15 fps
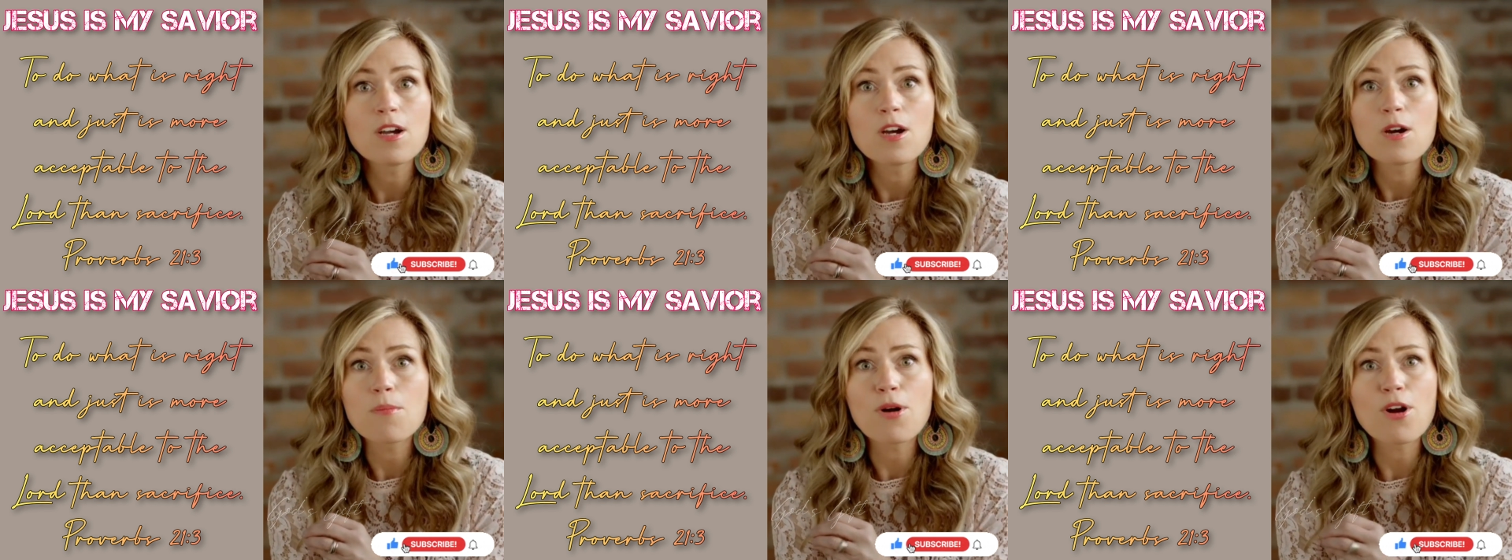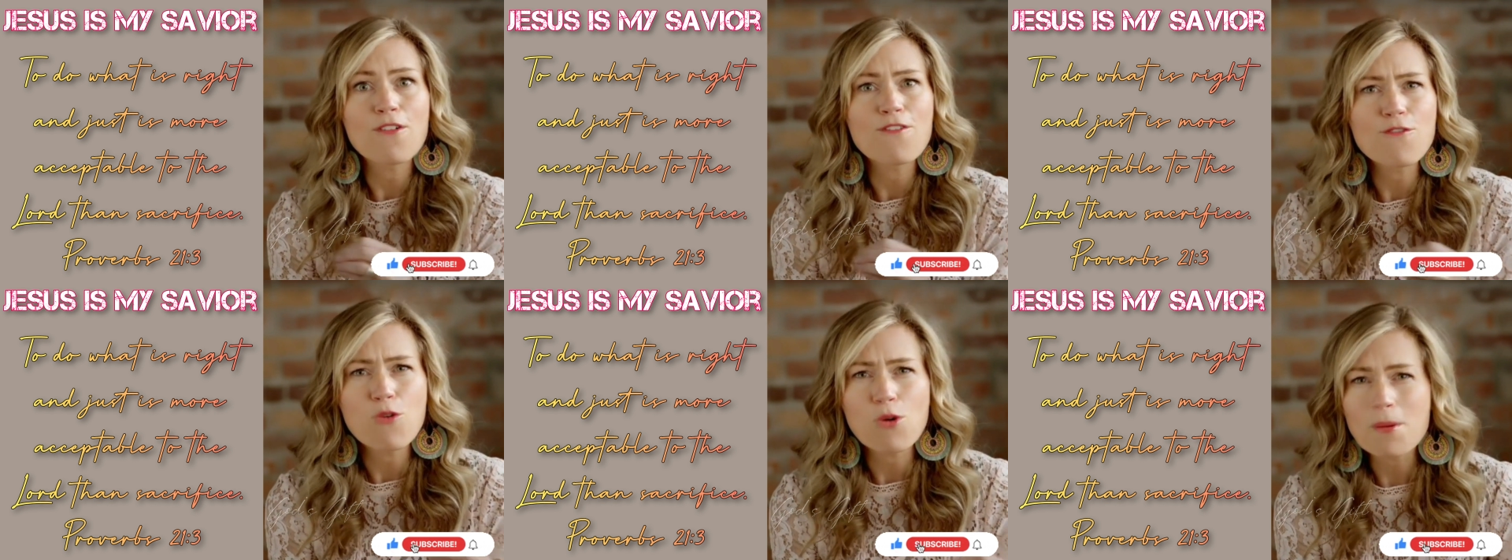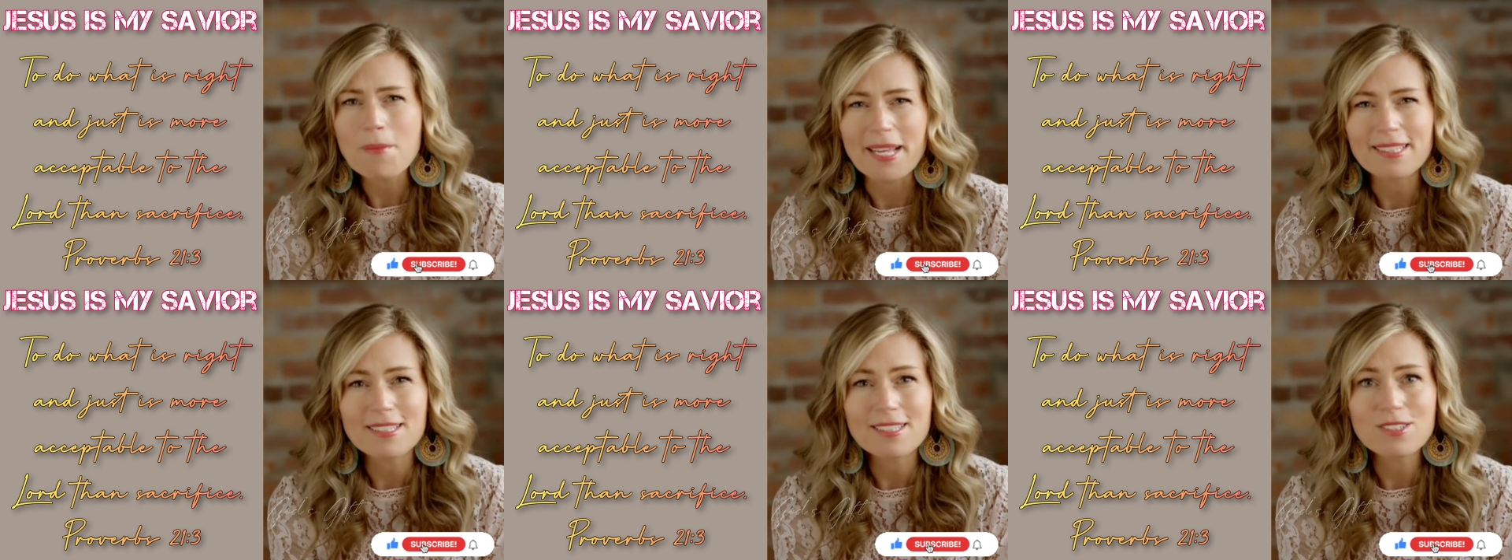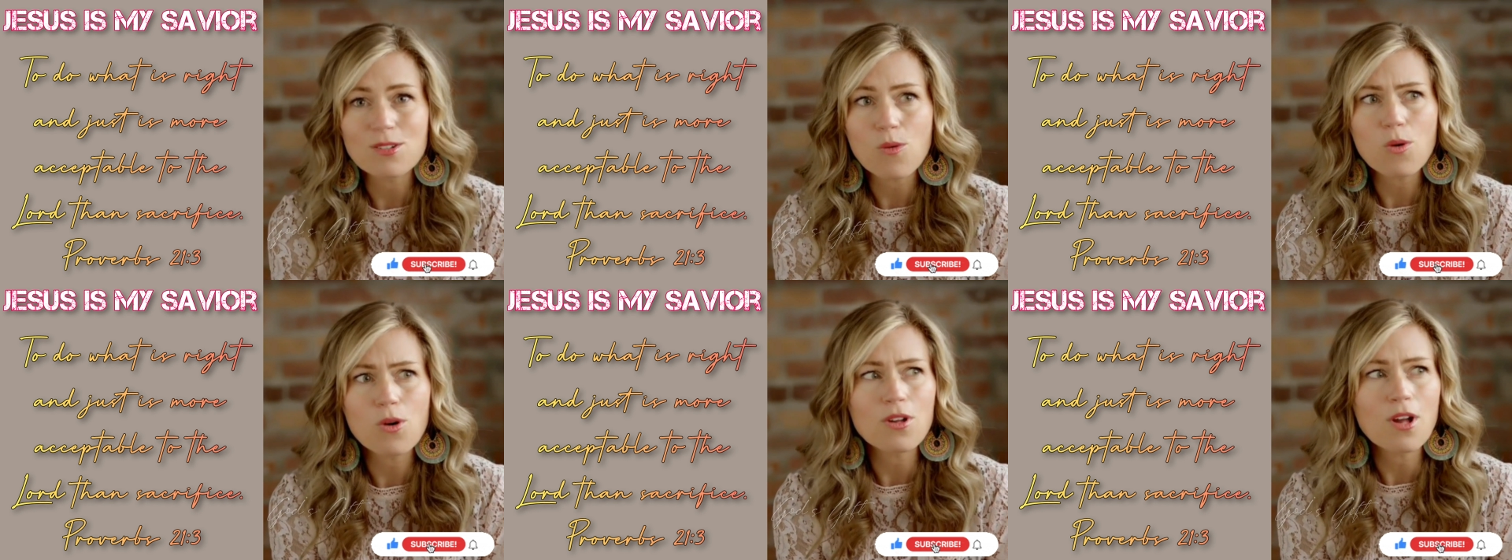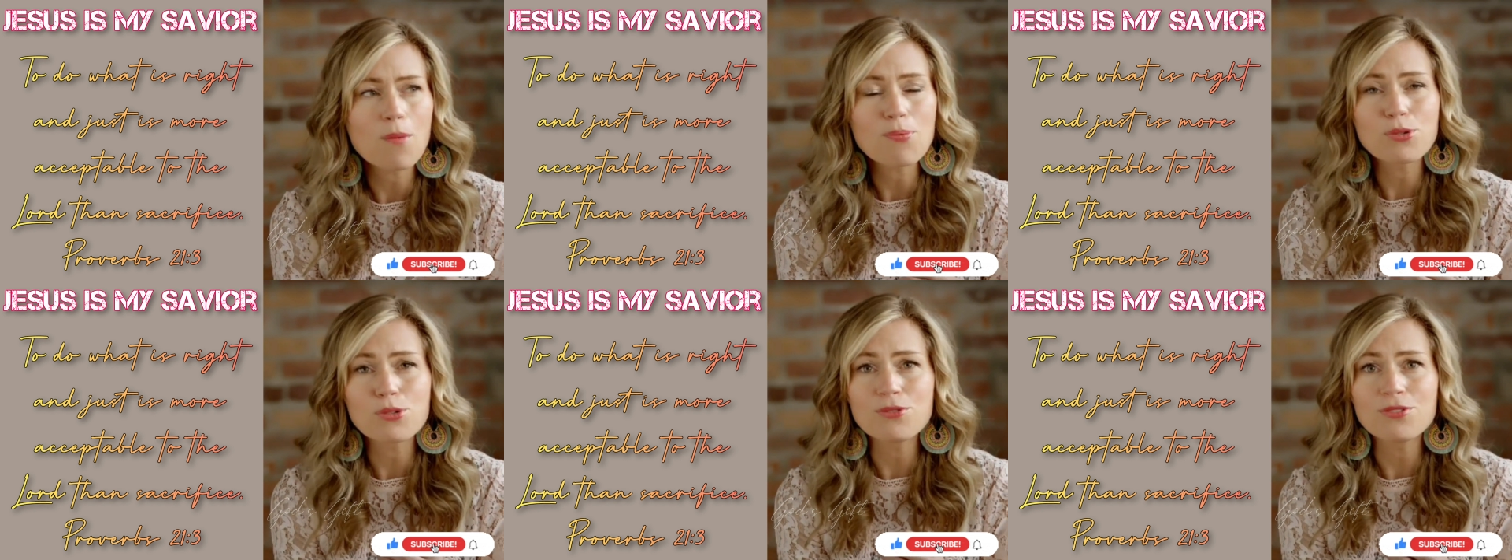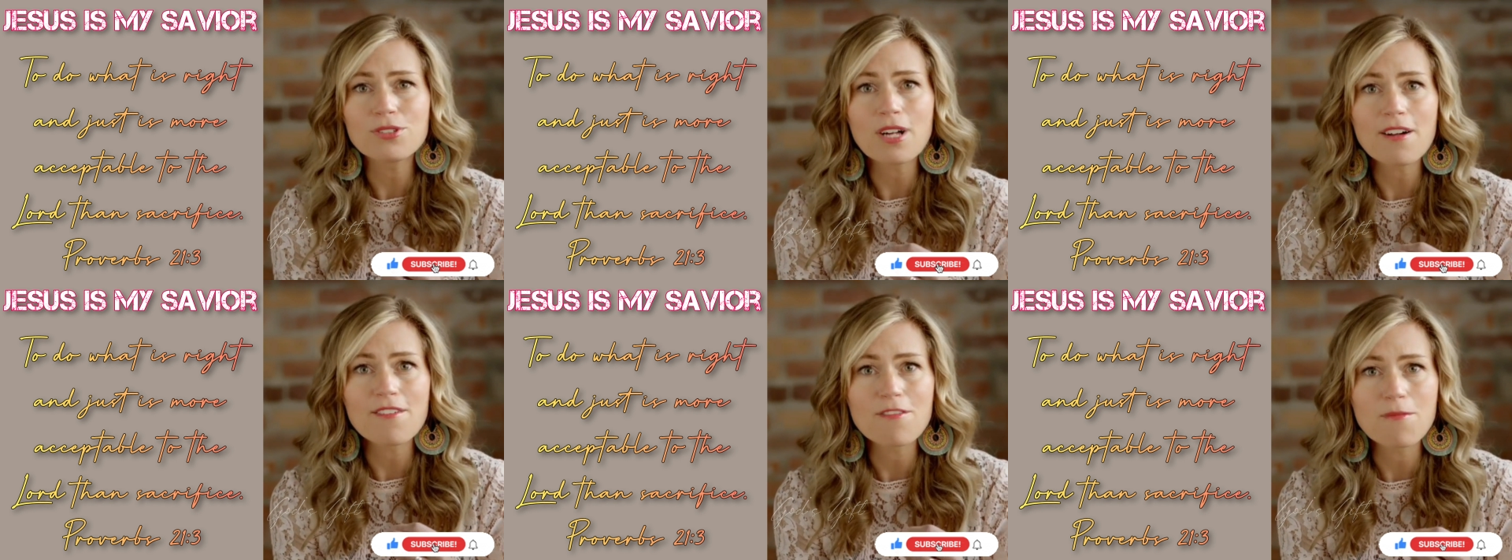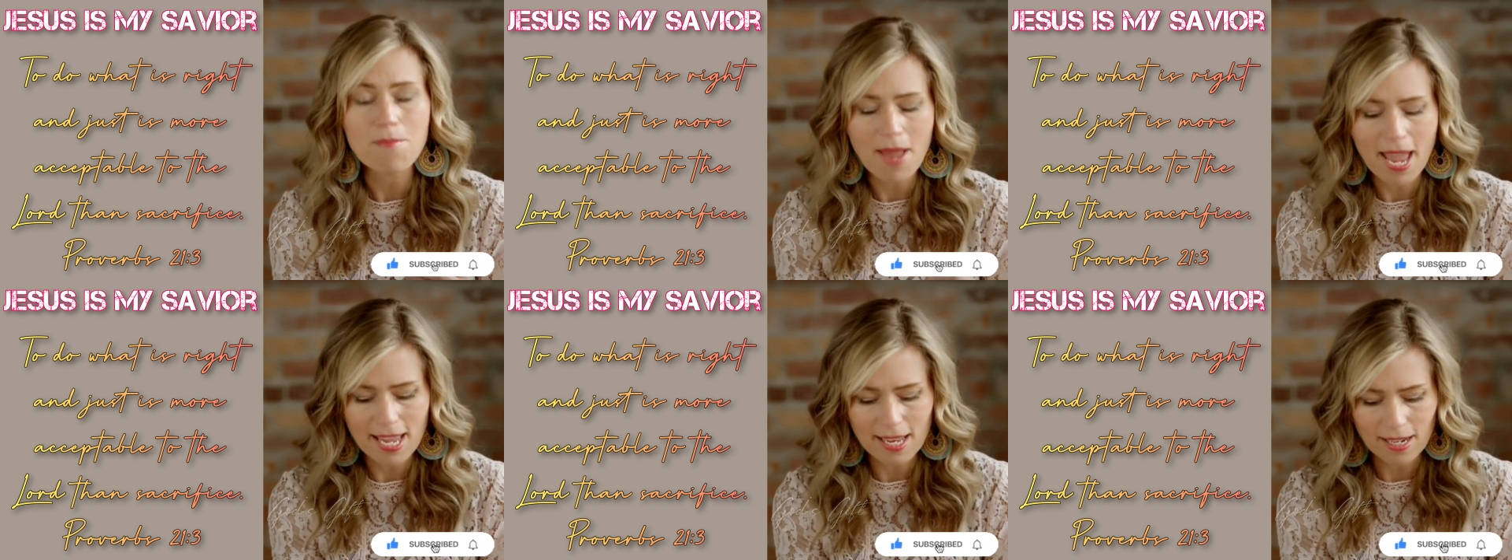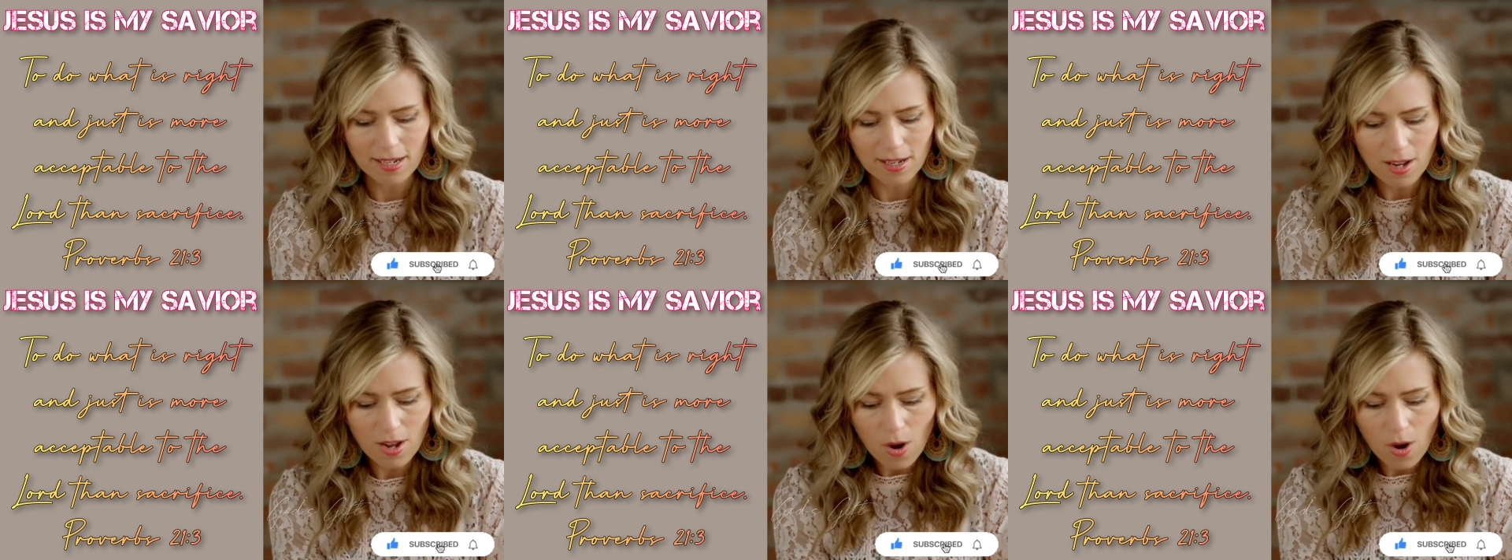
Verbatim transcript: performance or approval of men